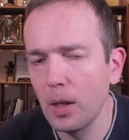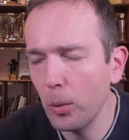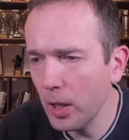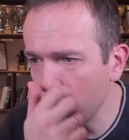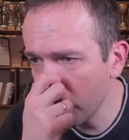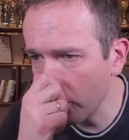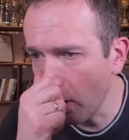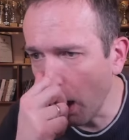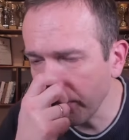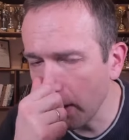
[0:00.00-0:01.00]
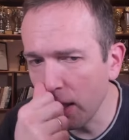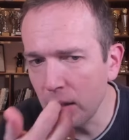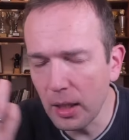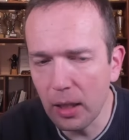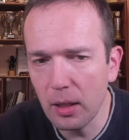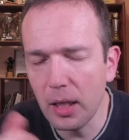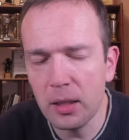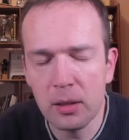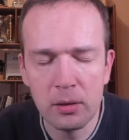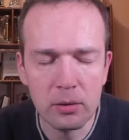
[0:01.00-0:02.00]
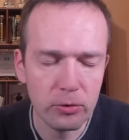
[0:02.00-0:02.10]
which often in